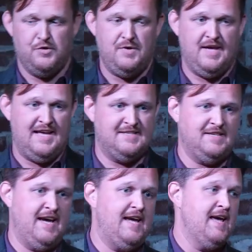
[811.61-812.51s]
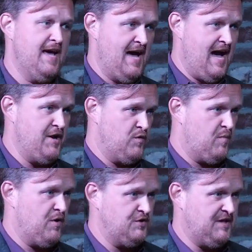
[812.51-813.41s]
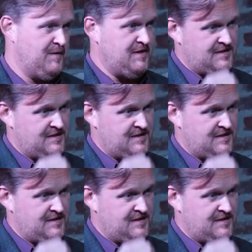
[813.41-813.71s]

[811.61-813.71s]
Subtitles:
what you can't say, how do you approach some of these